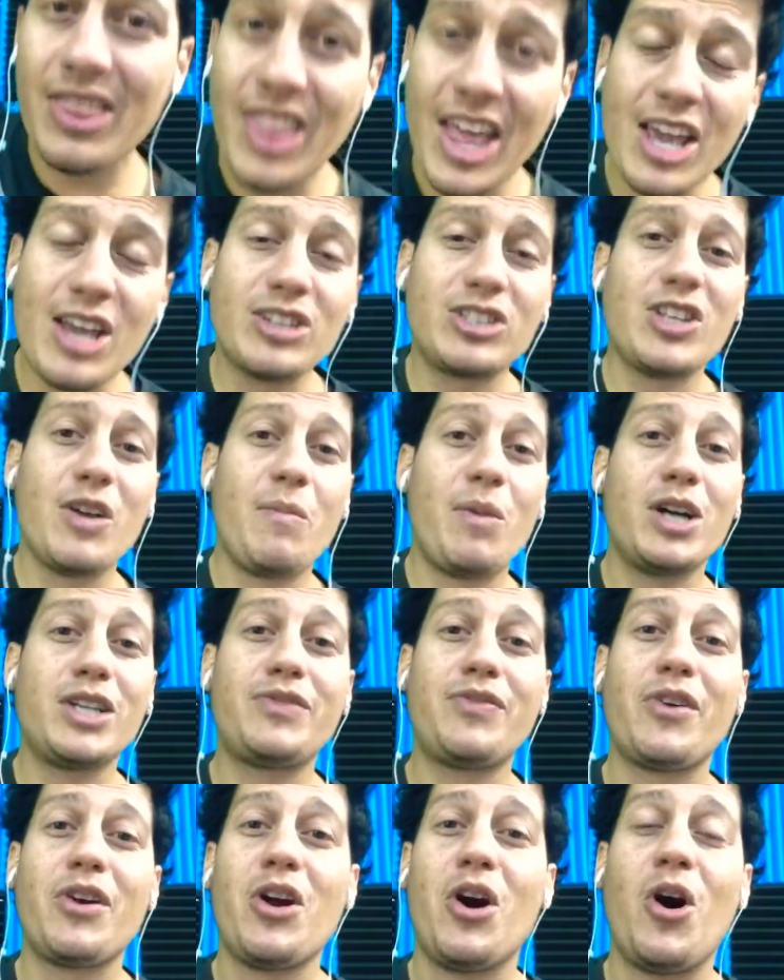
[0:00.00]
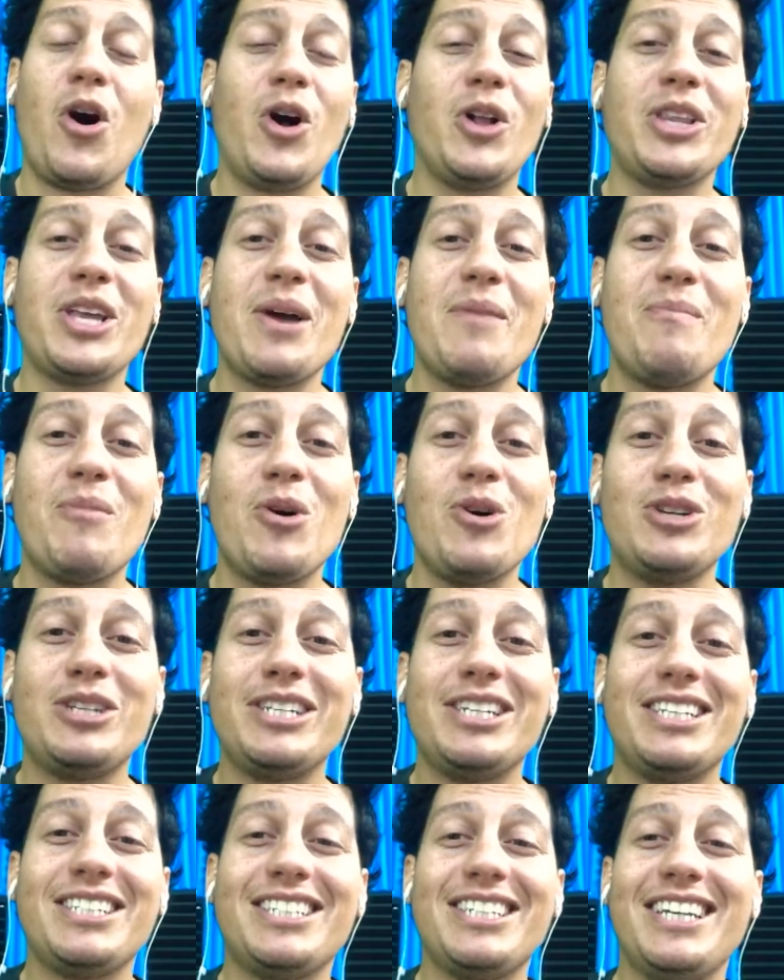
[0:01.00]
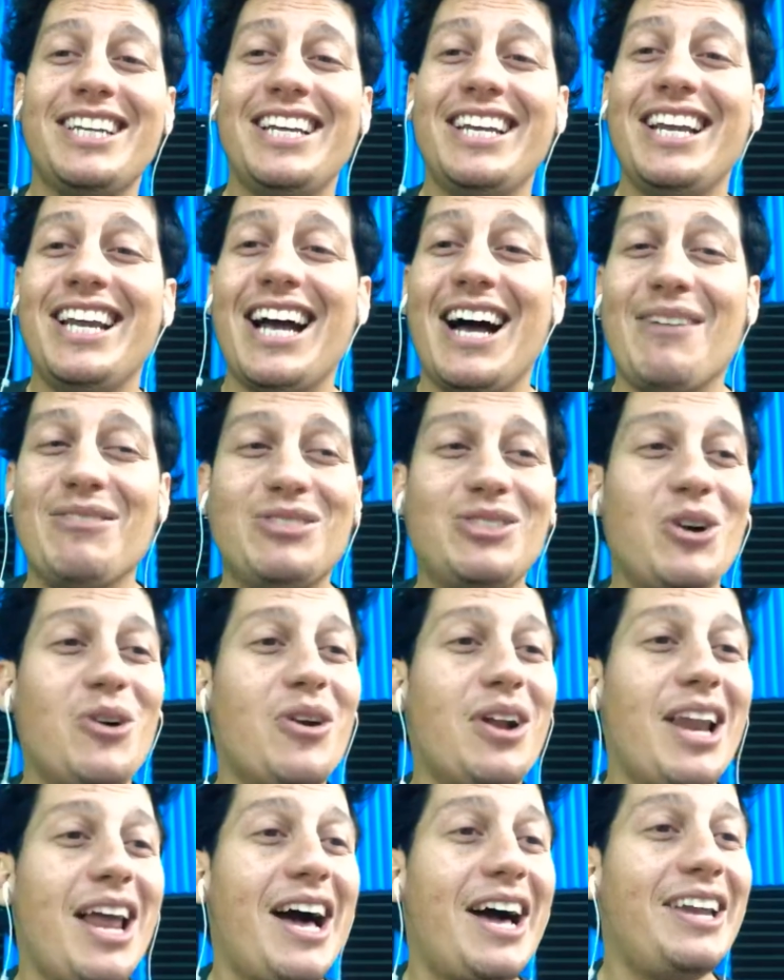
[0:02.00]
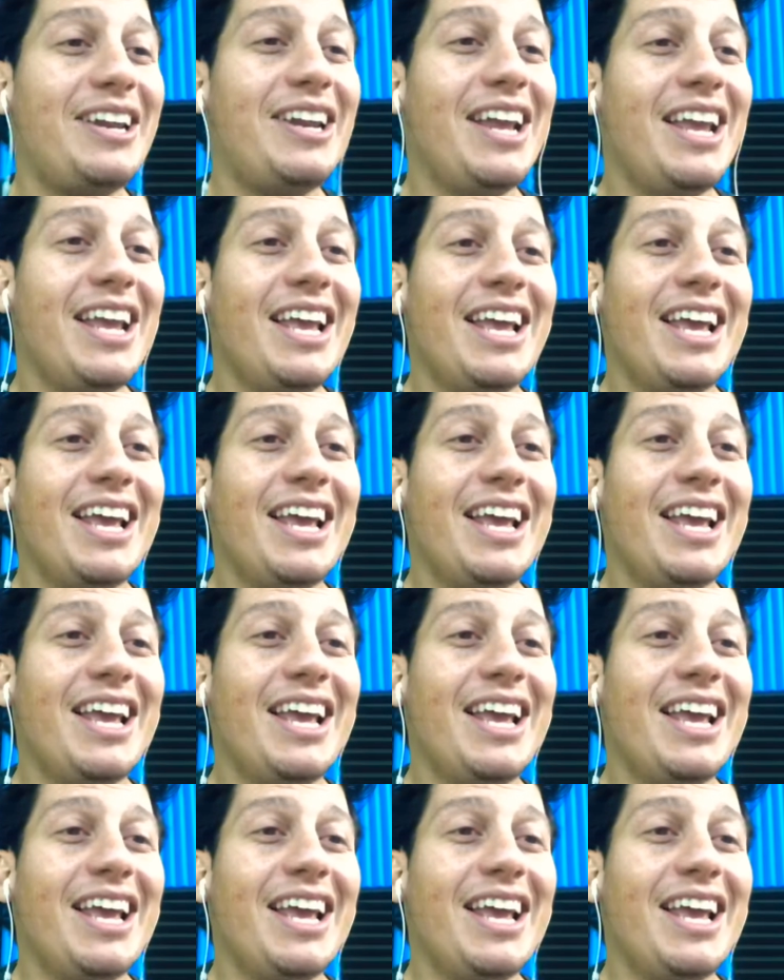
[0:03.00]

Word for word: Thank you so much for all the emojis. I'm so glad.